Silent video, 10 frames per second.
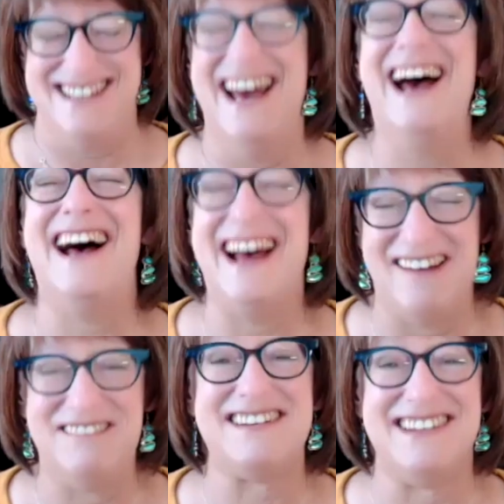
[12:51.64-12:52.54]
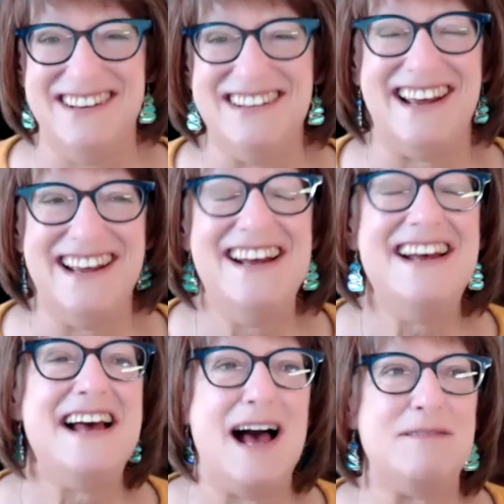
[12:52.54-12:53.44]
Yeah, absolutely.
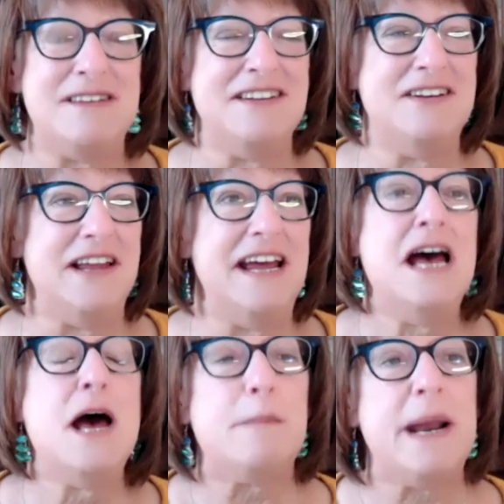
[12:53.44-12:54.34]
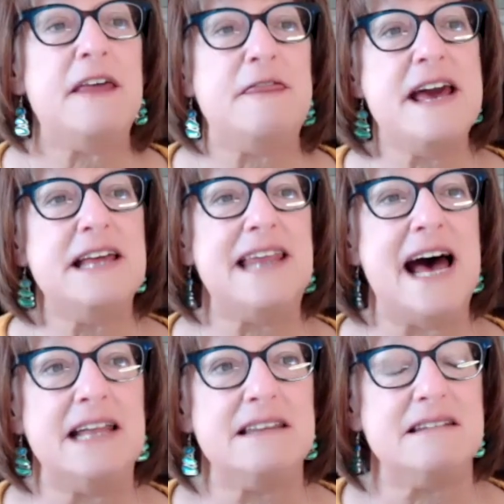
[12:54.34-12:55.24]
Yeah. Absolutely. But I think
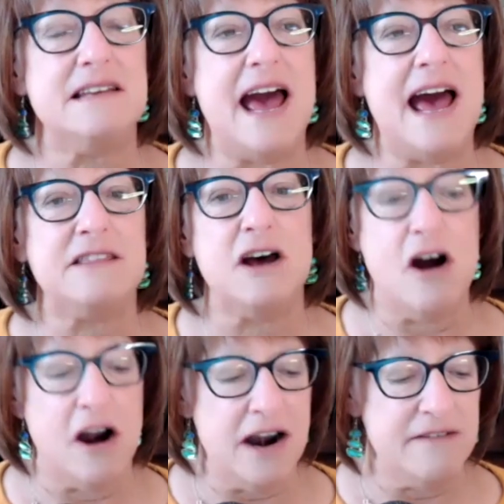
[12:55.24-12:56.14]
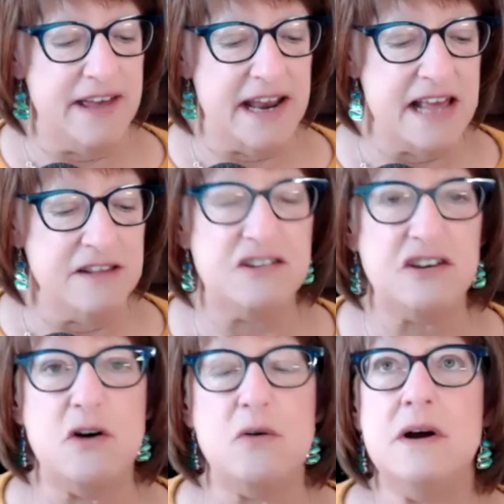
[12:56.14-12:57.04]
that's at the heart of it. And
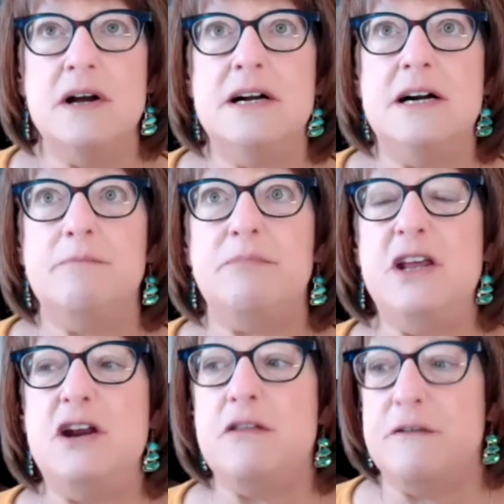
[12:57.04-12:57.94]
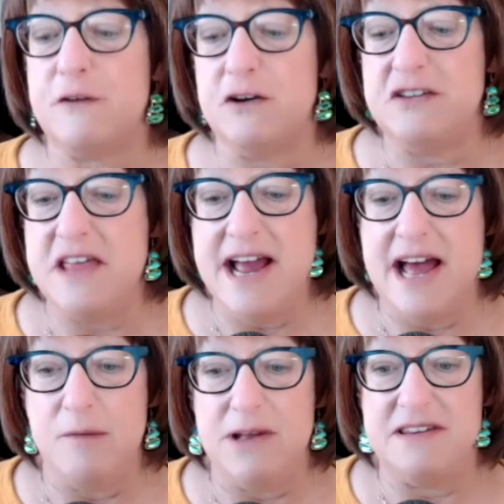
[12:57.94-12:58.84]
so, the first thing
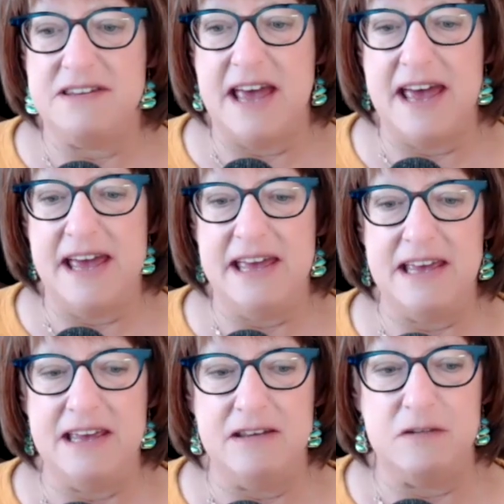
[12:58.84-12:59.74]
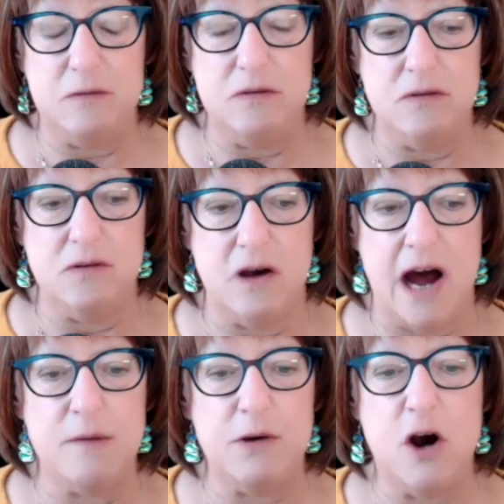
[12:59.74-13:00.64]
I would say is
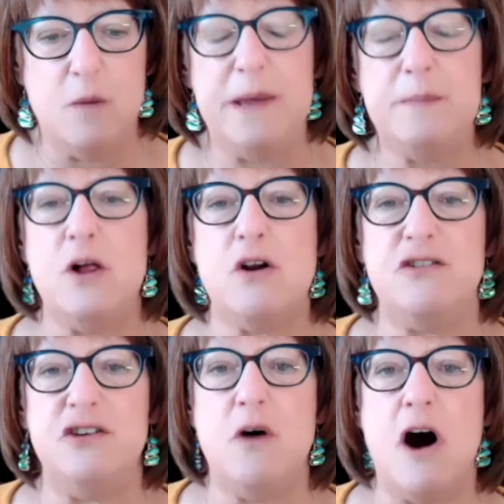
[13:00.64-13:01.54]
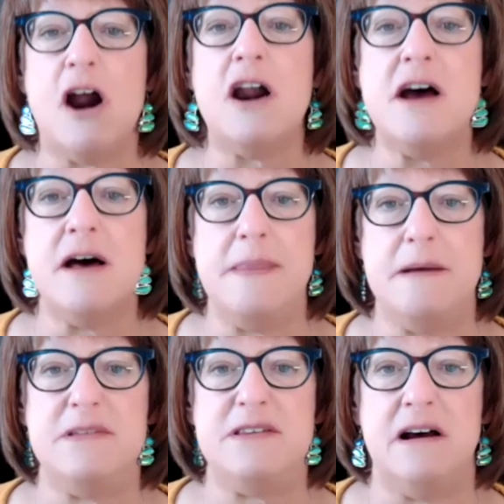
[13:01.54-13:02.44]
I would hope people aren't too hard on
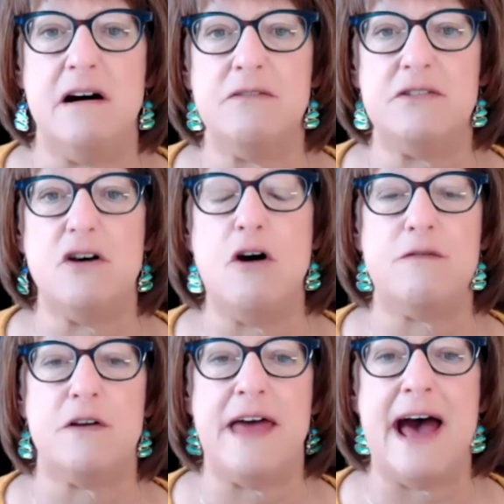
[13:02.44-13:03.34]
themselves over